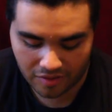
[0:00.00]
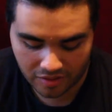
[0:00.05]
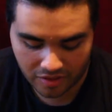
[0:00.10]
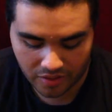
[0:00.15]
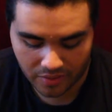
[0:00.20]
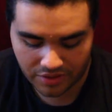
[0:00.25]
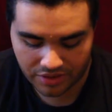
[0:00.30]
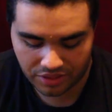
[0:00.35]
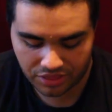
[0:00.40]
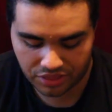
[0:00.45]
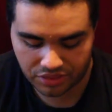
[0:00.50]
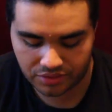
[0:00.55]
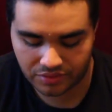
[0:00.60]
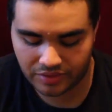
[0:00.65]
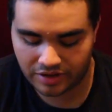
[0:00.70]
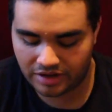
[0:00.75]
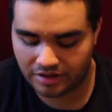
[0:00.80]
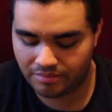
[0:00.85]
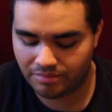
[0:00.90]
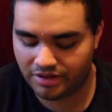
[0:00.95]
going
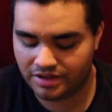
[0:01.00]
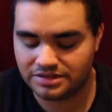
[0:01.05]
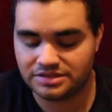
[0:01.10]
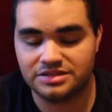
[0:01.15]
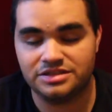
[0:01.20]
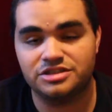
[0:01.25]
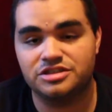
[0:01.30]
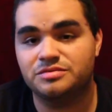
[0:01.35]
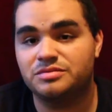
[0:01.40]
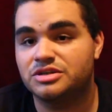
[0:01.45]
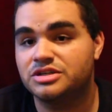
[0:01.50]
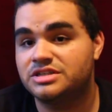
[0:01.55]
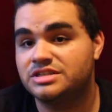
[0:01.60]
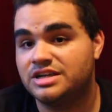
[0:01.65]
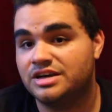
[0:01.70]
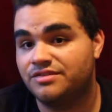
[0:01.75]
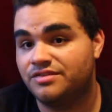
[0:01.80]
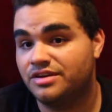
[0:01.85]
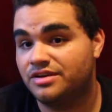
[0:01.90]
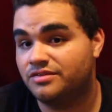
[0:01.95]
through it because there's more
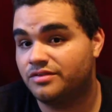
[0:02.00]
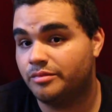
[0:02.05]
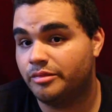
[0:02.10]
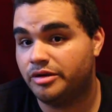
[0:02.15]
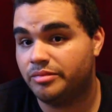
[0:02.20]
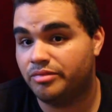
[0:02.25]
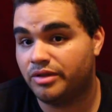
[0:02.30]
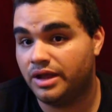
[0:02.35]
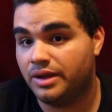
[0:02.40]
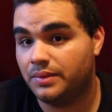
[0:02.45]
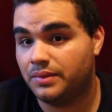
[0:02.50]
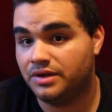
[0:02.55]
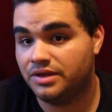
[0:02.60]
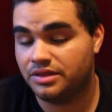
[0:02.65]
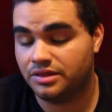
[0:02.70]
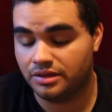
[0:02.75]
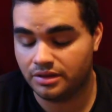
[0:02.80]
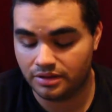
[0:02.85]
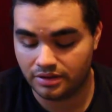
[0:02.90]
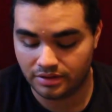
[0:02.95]
stuff there for me to play
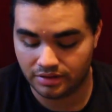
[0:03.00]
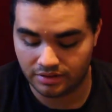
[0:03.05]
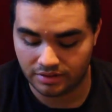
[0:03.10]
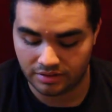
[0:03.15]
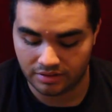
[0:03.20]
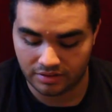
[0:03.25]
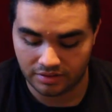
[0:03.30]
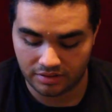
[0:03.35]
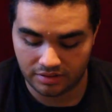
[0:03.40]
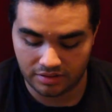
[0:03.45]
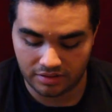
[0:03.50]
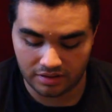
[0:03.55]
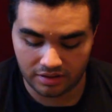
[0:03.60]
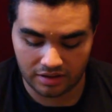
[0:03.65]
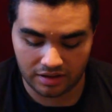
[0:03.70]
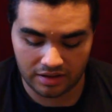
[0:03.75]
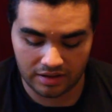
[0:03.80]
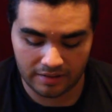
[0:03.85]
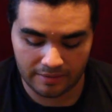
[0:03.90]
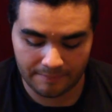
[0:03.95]
with.
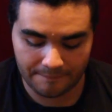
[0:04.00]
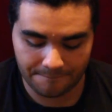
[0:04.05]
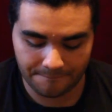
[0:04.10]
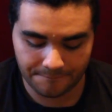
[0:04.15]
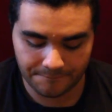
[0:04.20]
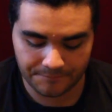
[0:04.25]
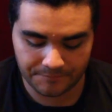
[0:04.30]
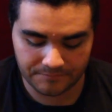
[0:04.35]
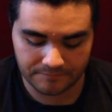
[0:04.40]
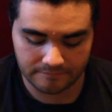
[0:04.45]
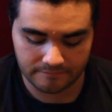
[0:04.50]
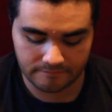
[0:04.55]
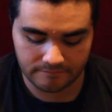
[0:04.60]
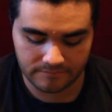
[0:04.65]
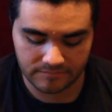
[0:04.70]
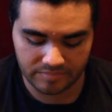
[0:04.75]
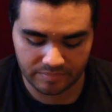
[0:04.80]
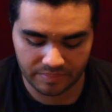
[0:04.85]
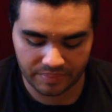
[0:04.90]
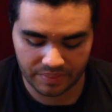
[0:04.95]
Um,
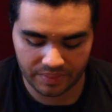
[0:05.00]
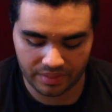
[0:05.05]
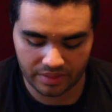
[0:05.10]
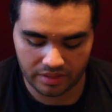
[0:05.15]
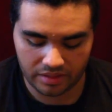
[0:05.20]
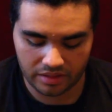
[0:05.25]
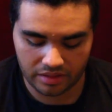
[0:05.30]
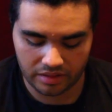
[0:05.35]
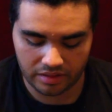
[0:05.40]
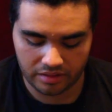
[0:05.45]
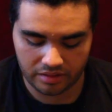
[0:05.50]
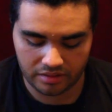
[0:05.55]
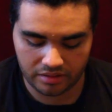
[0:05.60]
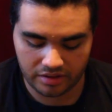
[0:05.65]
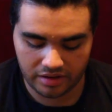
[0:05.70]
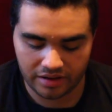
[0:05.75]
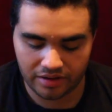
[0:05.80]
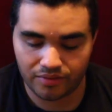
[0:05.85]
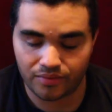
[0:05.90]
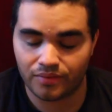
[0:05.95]

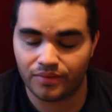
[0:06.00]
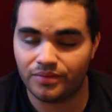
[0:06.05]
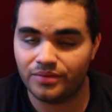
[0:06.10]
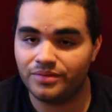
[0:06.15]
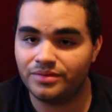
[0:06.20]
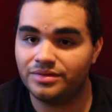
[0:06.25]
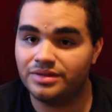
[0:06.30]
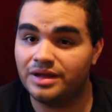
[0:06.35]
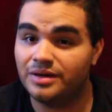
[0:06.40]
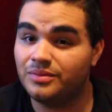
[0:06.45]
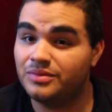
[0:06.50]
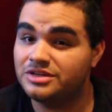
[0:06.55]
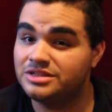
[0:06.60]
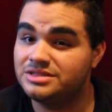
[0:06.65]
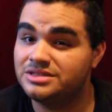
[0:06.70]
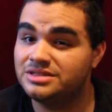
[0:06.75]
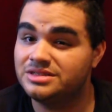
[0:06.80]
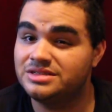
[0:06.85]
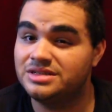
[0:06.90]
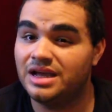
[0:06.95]
now, that
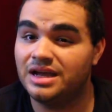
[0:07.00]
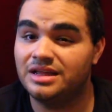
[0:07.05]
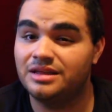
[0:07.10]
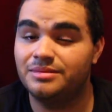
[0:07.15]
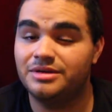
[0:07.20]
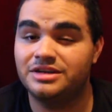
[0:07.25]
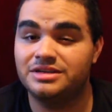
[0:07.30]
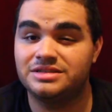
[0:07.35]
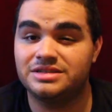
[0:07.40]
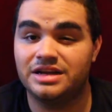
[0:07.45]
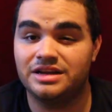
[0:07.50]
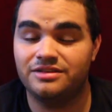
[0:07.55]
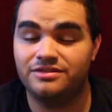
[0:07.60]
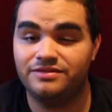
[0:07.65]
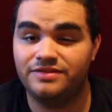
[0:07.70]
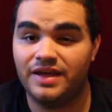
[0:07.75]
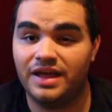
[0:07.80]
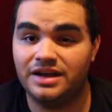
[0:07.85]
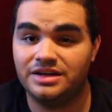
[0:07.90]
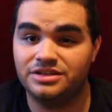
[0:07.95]
wasn't exactly my deciding
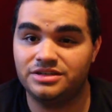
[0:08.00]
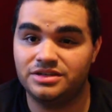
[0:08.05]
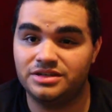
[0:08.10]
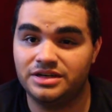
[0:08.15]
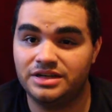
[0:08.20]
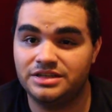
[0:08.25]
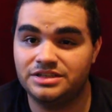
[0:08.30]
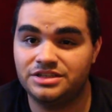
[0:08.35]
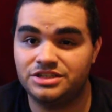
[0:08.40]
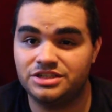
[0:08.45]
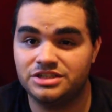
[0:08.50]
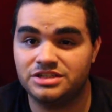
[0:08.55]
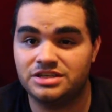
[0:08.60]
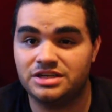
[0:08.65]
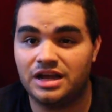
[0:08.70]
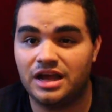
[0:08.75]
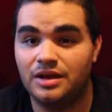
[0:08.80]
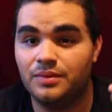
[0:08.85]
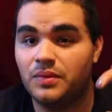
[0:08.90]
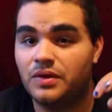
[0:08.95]
factor. It's just
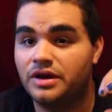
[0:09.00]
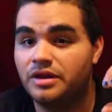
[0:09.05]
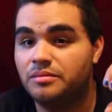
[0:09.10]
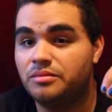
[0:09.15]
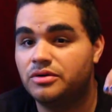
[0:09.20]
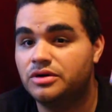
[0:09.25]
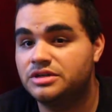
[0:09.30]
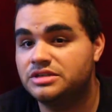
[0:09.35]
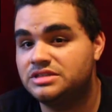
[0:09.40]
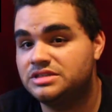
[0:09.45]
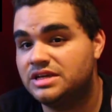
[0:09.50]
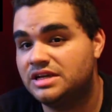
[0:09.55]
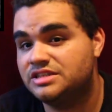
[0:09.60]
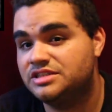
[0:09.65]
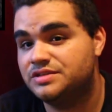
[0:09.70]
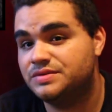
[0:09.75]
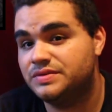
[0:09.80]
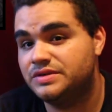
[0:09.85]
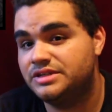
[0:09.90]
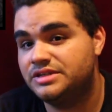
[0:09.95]
I wanted more
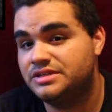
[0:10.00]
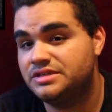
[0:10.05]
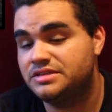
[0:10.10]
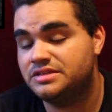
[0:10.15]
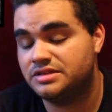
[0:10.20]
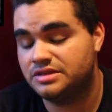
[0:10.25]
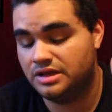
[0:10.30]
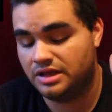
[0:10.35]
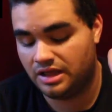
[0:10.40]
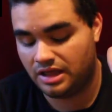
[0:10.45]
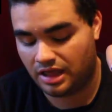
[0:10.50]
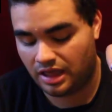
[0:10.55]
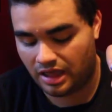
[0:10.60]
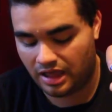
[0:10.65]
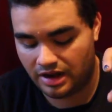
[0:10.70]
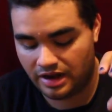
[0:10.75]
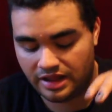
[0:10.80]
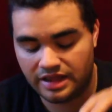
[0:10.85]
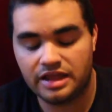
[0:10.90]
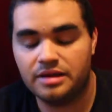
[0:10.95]
accessories,
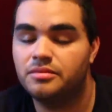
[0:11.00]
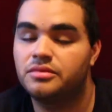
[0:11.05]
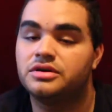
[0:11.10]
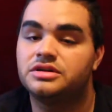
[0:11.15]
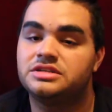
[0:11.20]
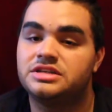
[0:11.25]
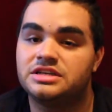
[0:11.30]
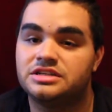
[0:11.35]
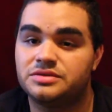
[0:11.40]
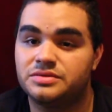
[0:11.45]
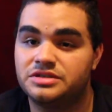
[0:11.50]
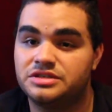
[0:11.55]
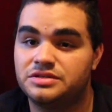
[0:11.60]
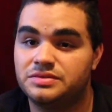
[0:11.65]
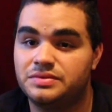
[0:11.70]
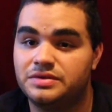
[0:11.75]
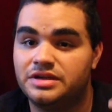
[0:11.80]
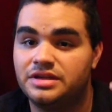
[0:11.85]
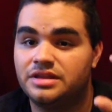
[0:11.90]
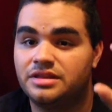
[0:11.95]
and I get more
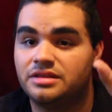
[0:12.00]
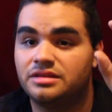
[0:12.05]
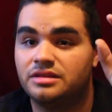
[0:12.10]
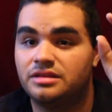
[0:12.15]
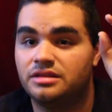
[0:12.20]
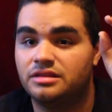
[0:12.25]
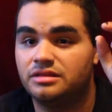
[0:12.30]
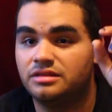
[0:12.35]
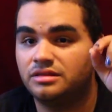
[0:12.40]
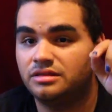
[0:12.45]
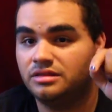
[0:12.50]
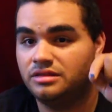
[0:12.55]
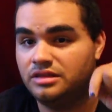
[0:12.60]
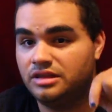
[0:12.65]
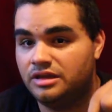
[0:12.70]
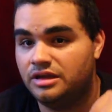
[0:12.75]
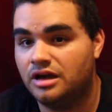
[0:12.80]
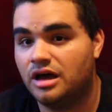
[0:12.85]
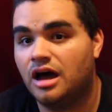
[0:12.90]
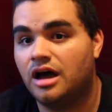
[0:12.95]
accessories with
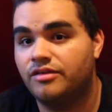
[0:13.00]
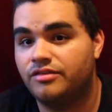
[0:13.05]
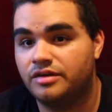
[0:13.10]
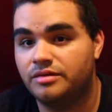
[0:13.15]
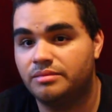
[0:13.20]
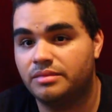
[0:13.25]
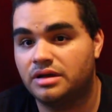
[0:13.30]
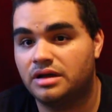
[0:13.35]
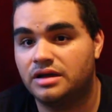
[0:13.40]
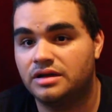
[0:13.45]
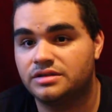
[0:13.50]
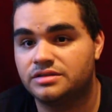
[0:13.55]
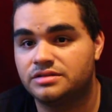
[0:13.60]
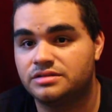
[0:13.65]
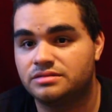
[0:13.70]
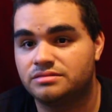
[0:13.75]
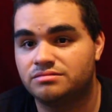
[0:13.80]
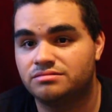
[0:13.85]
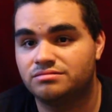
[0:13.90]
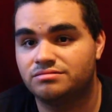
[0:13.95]
the coffin
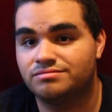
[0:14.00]
box.